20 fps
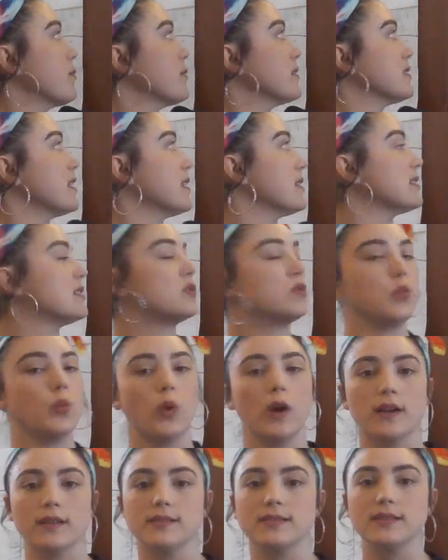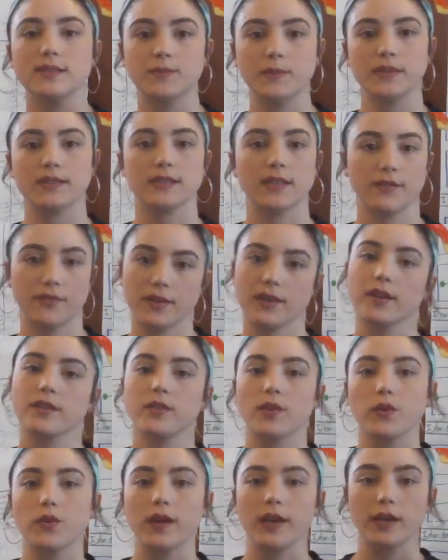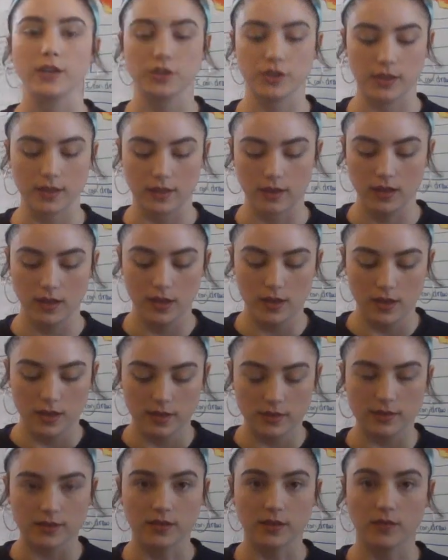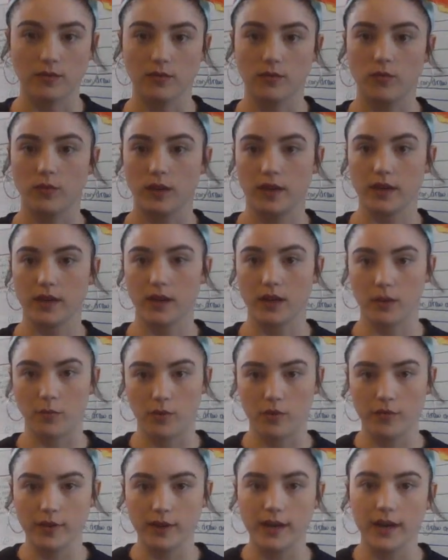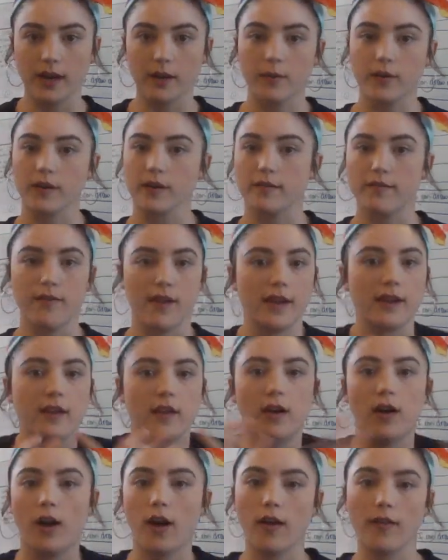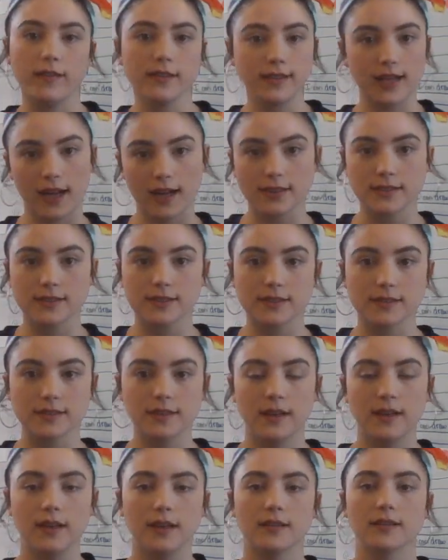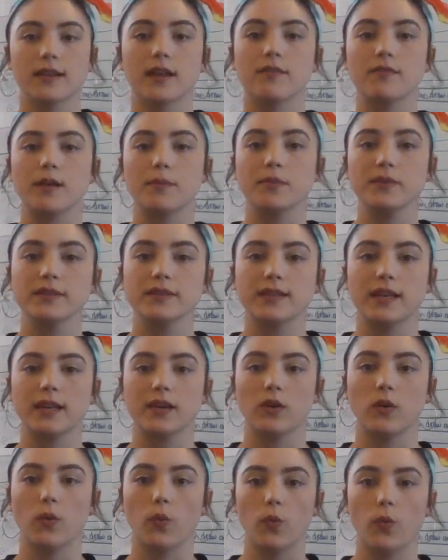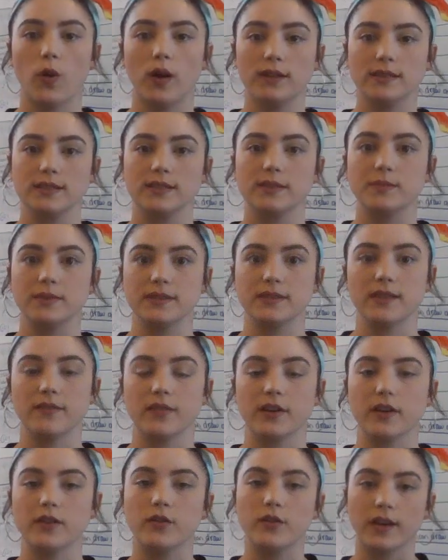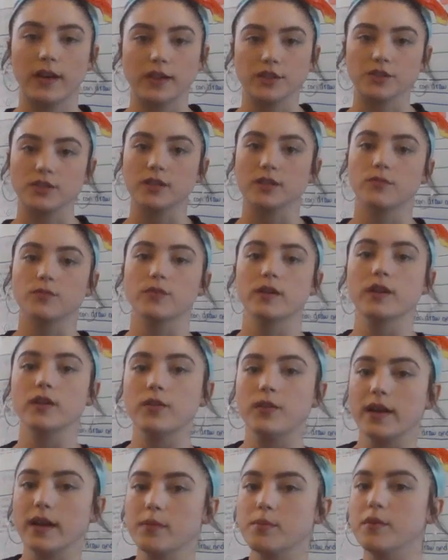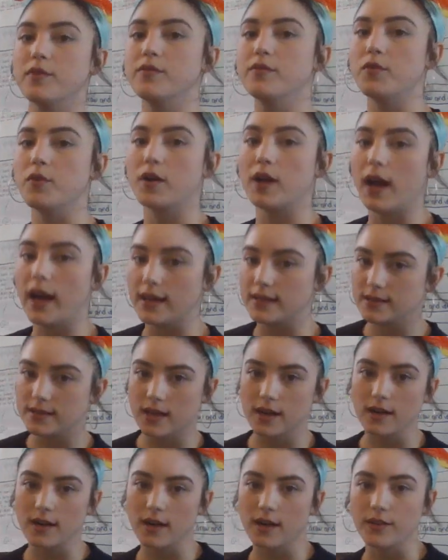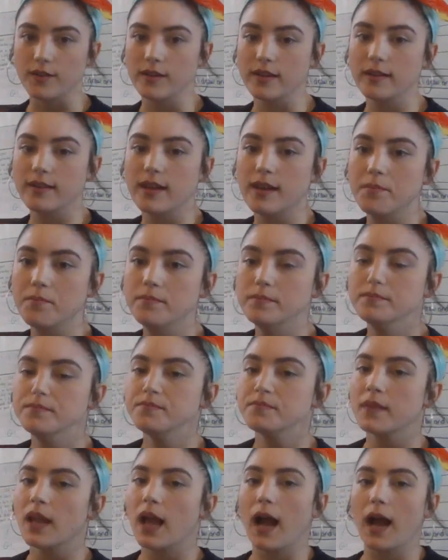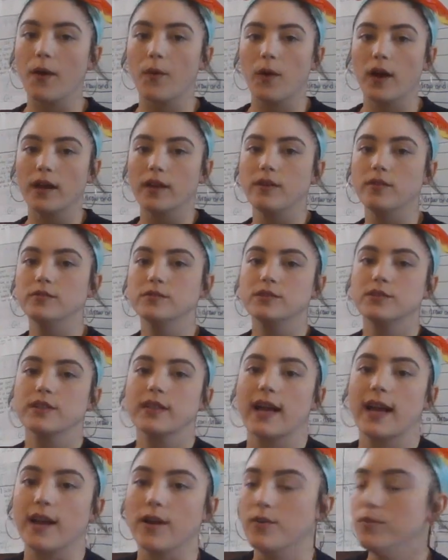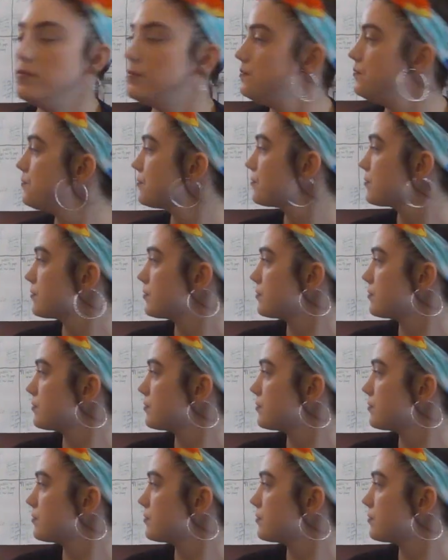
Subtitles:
represents one specific location. So we're going to come over here, we're going to find all the dots that represent one specific location. Real quick, before I start coloring them, I want you to count